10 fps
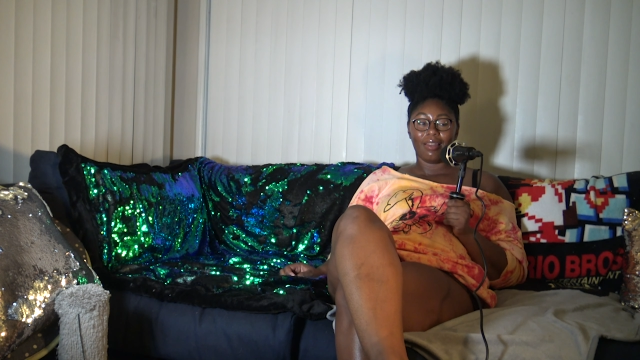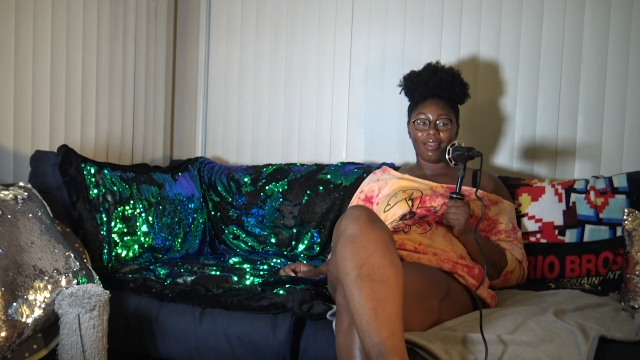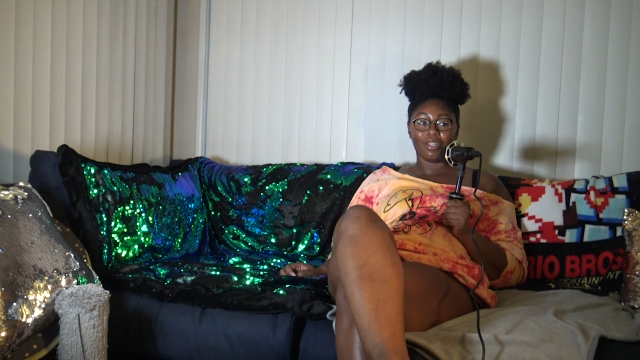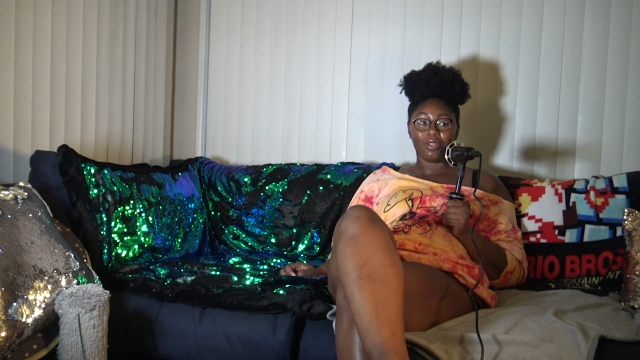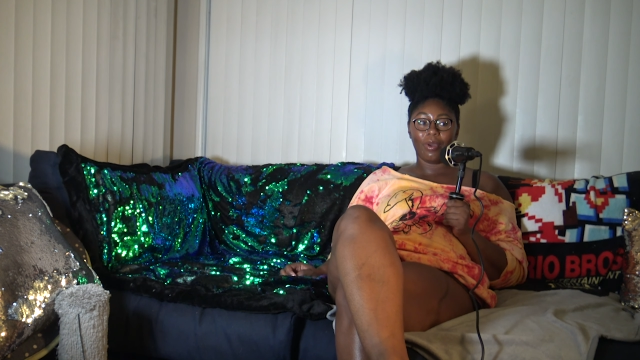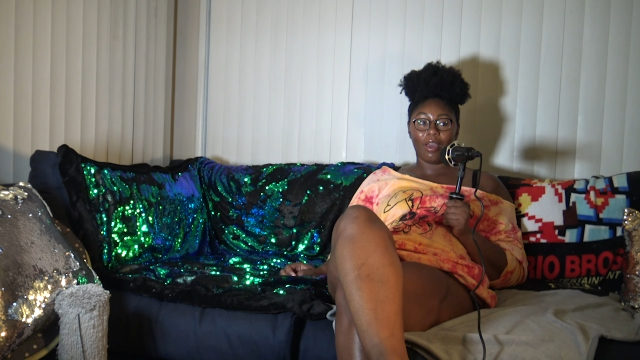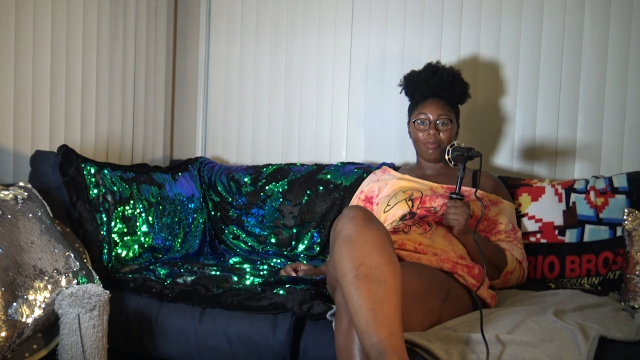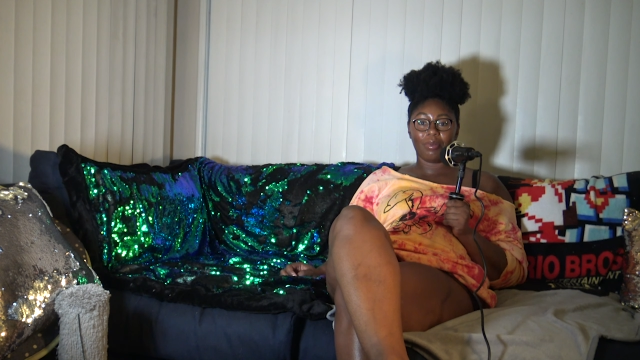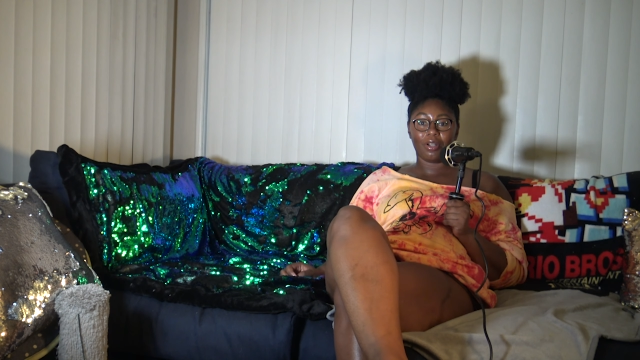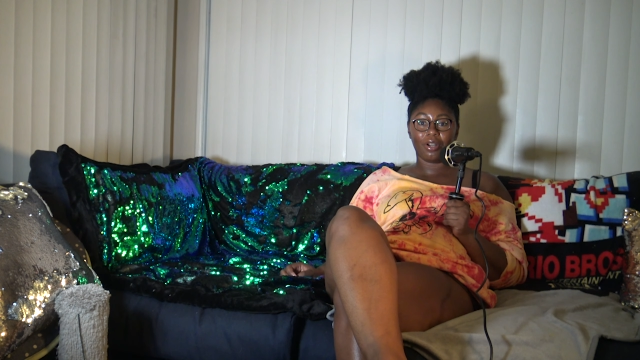that you have
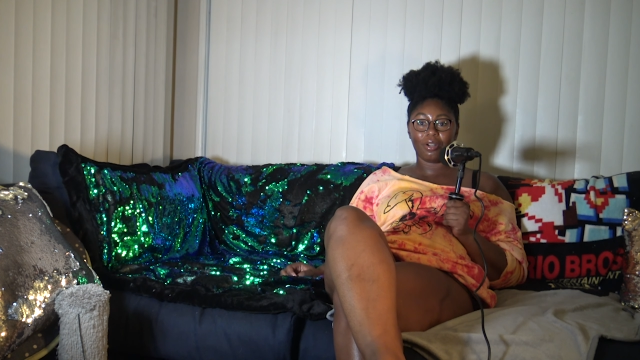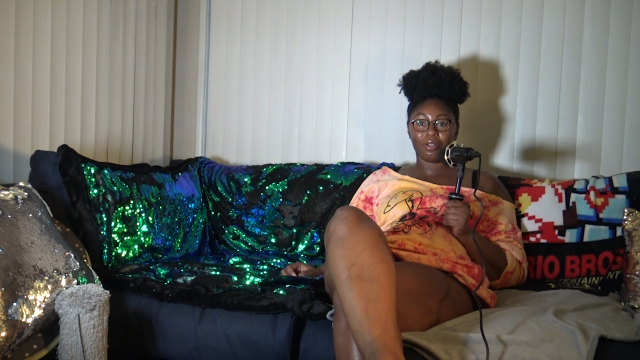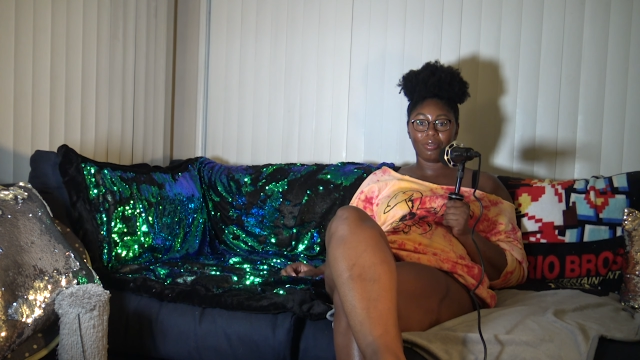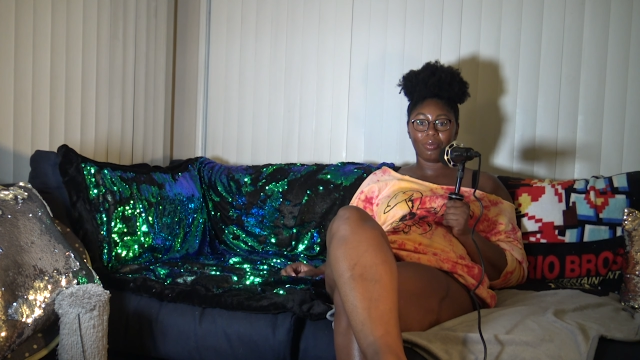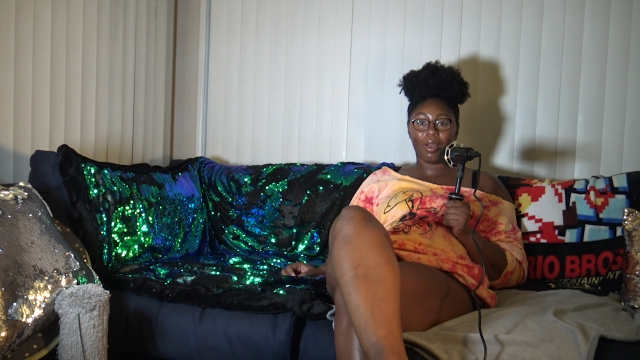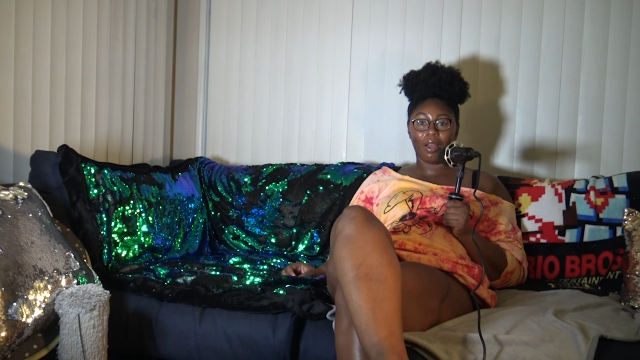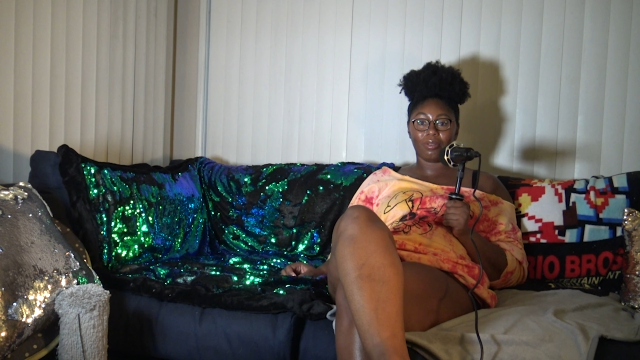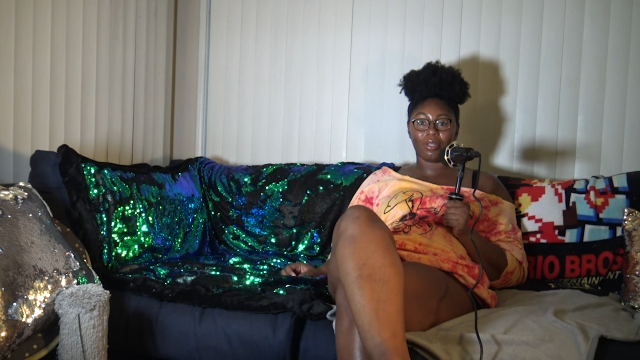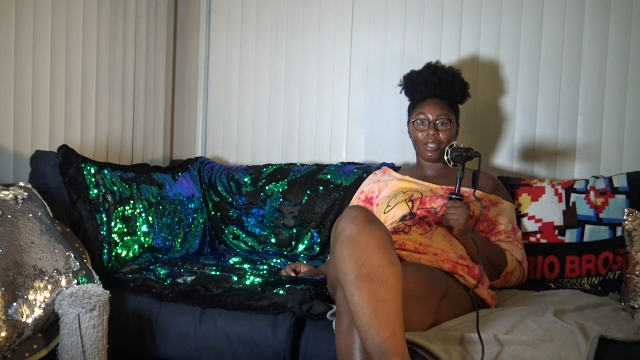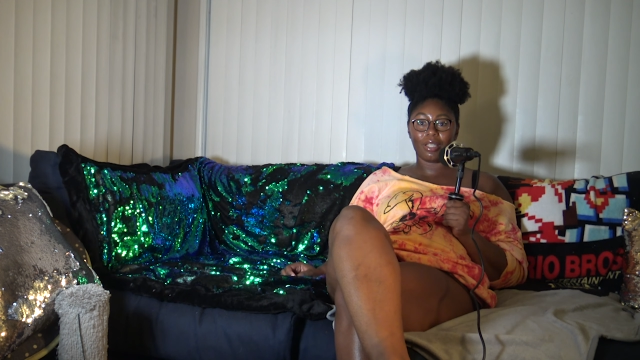been hurt
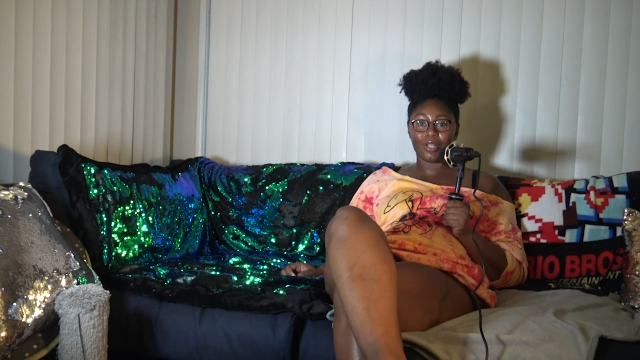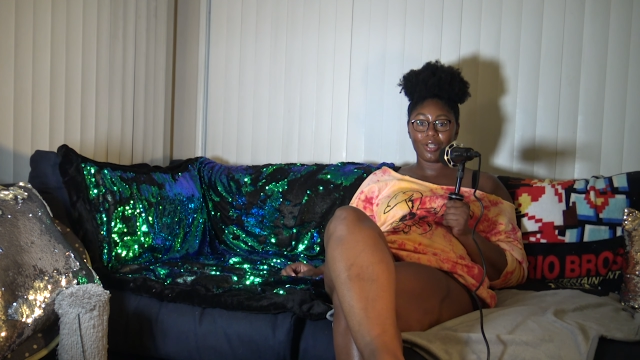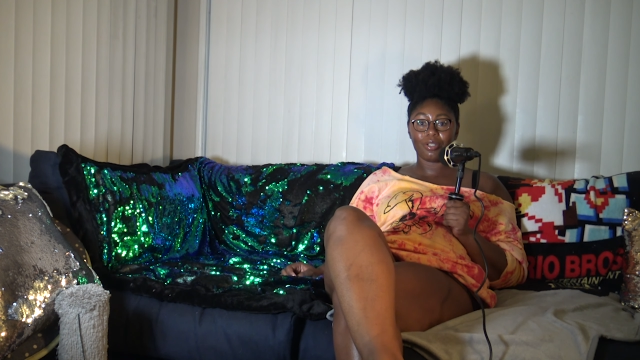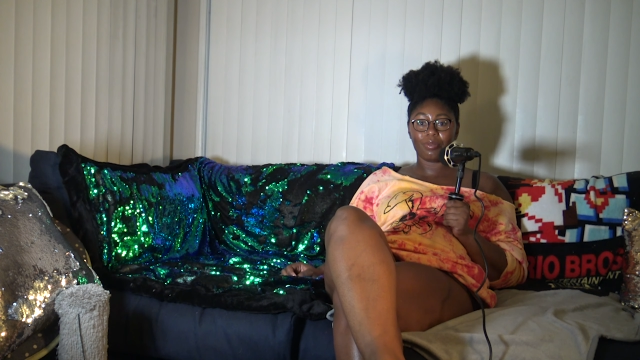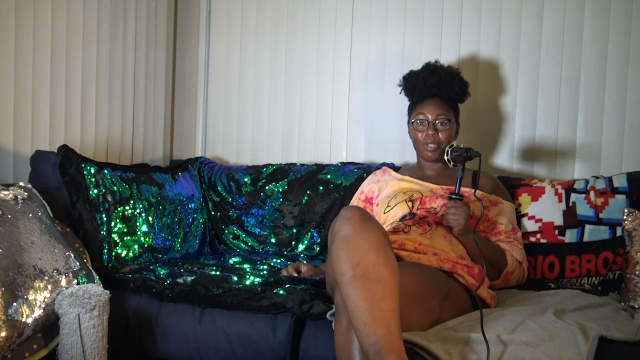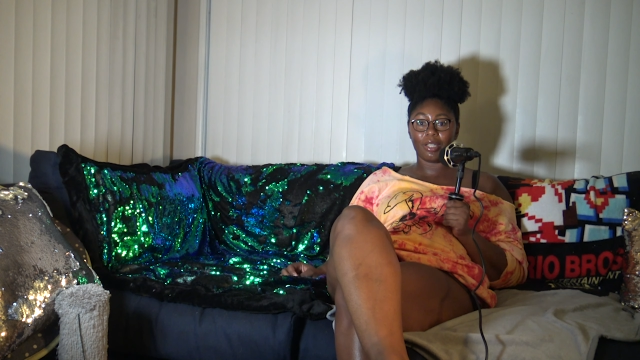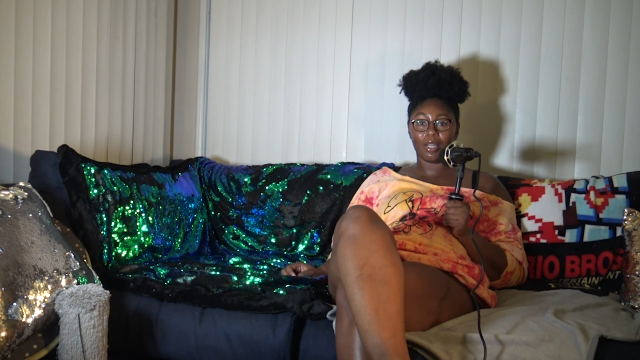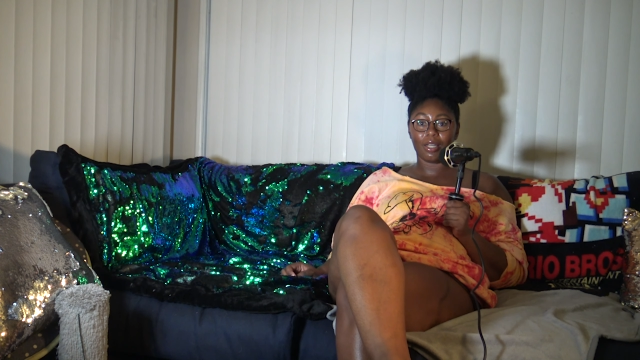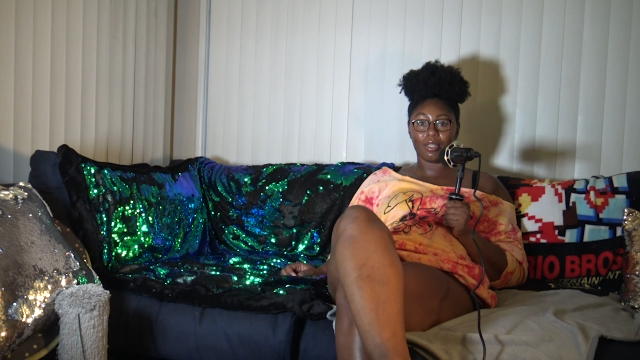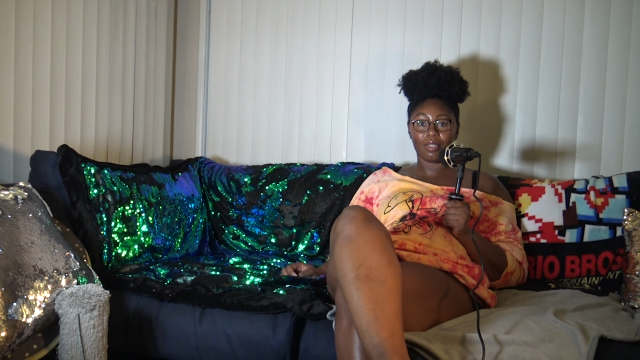throughout the years
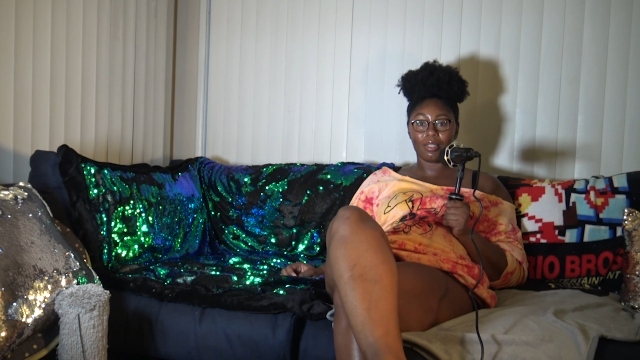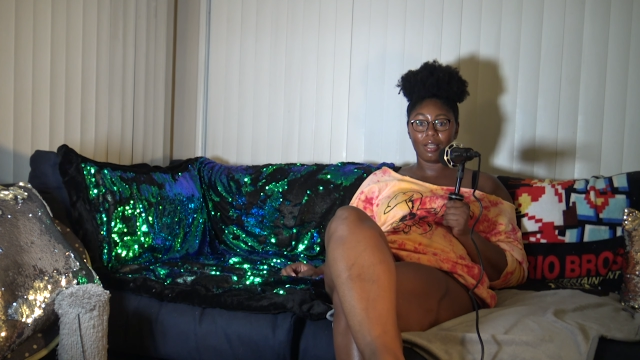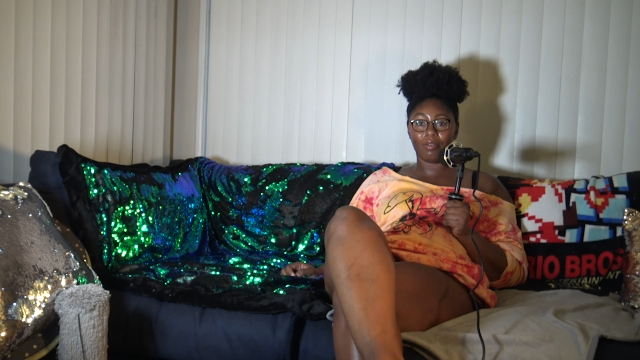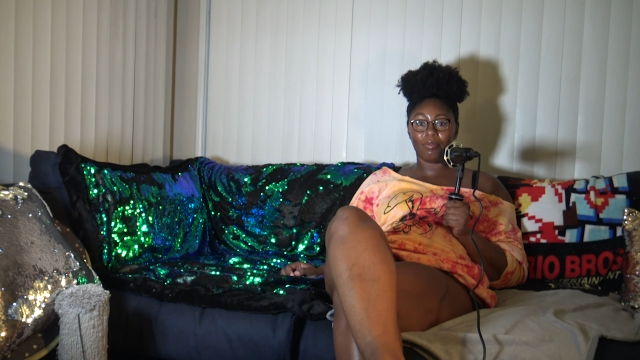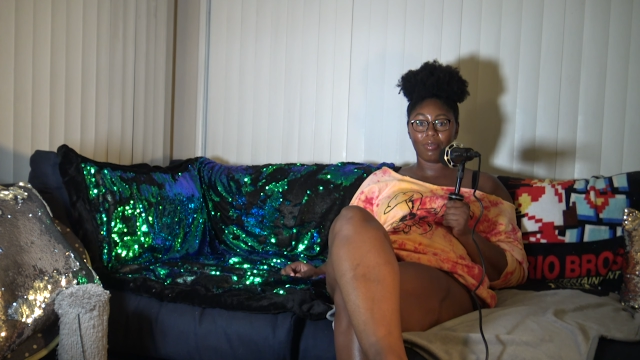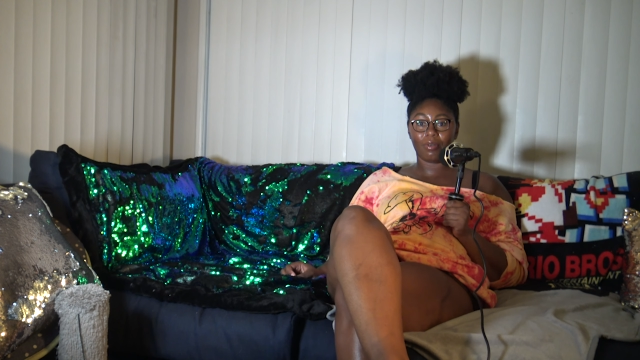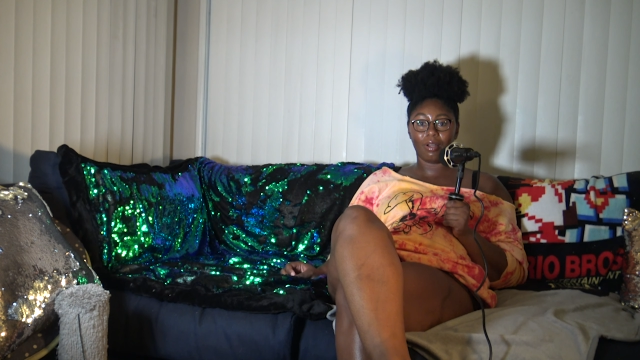because of